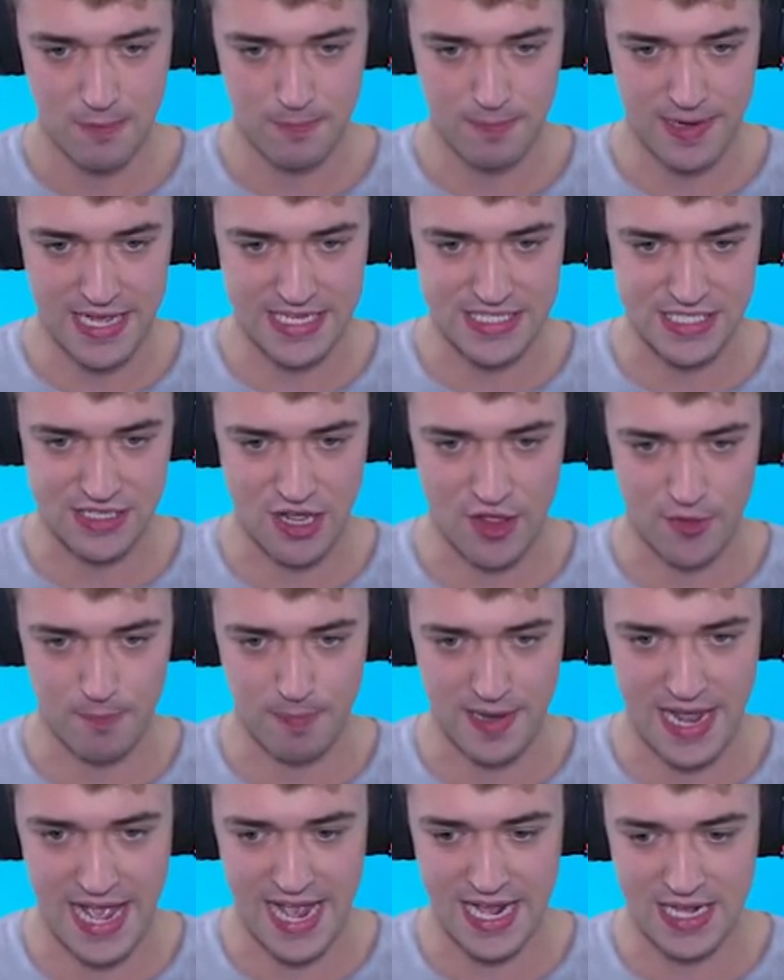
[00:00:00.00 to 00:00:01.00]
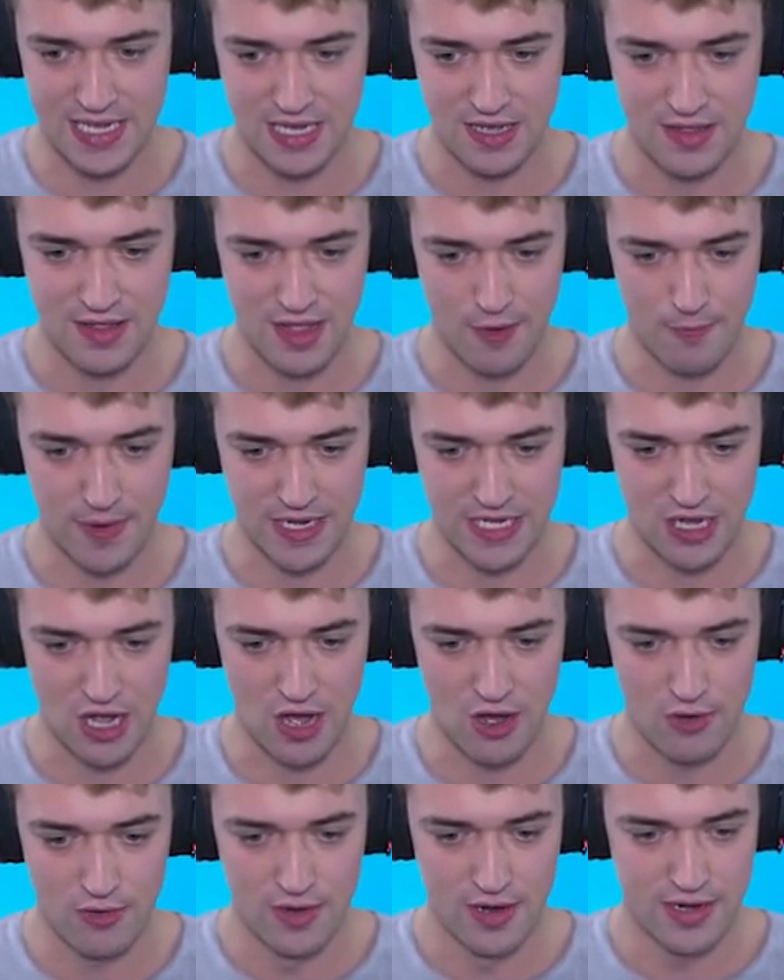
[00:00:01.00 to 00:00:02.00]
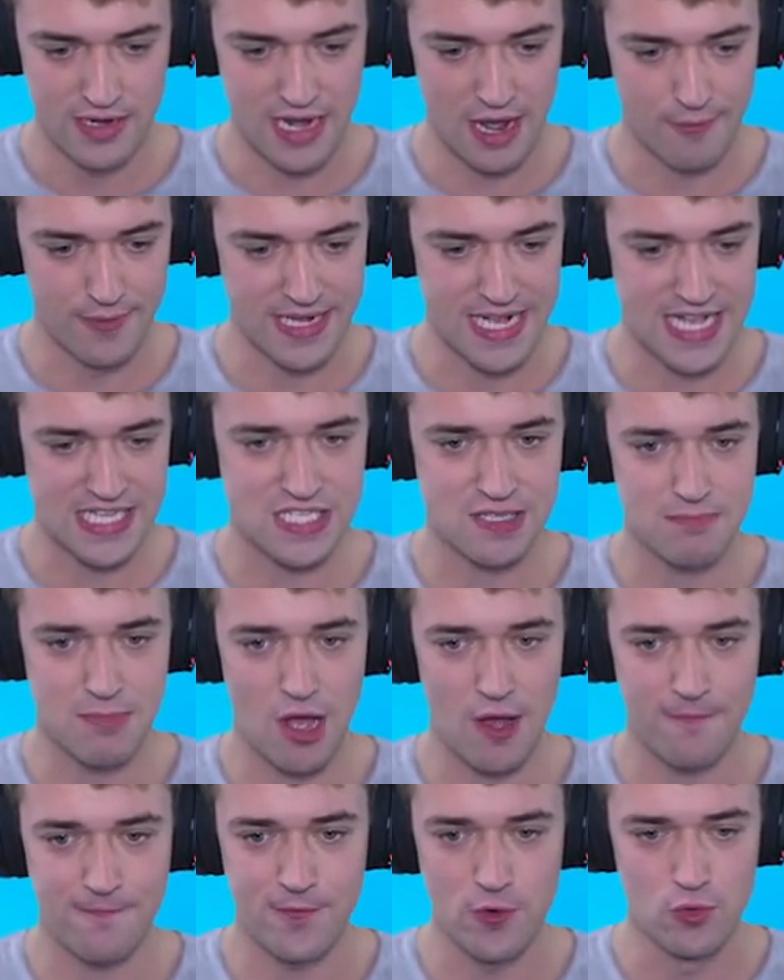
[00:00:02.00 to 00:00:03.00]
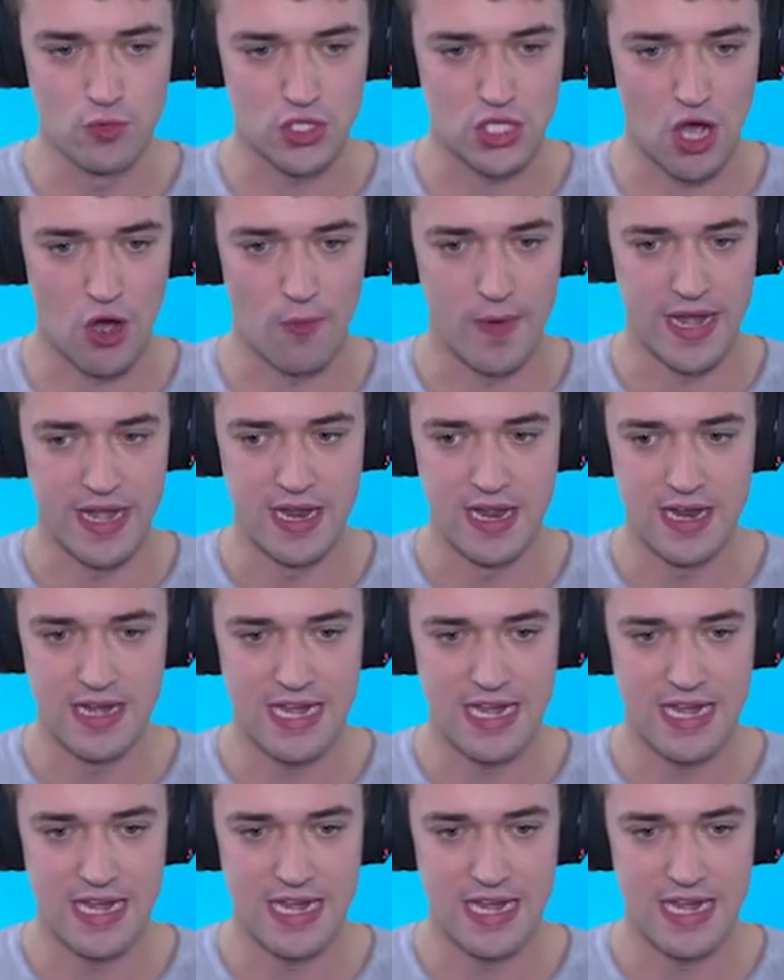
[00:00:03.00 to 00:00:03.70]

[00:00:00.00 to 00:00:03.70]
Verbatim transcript: Place another plank. There we go. Now we got some more food going.